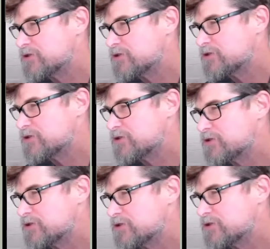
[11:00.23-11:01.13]

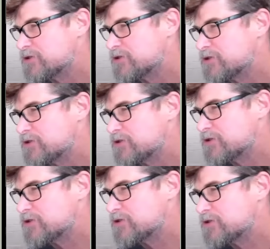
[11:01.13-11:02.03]

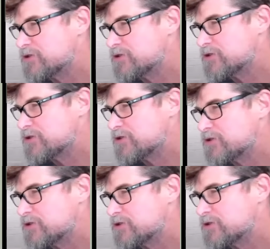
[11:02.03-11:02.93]

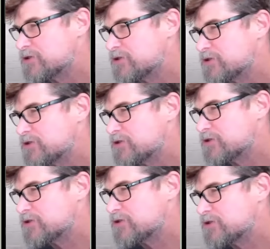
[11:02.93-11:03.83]

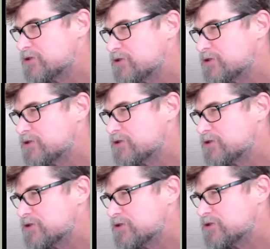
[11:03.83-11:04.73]

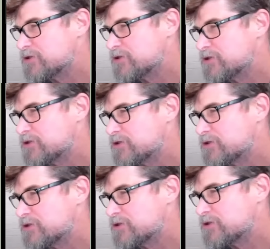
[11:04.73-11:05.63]

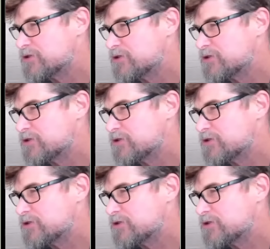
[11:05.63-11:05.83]
This person isn't speaking.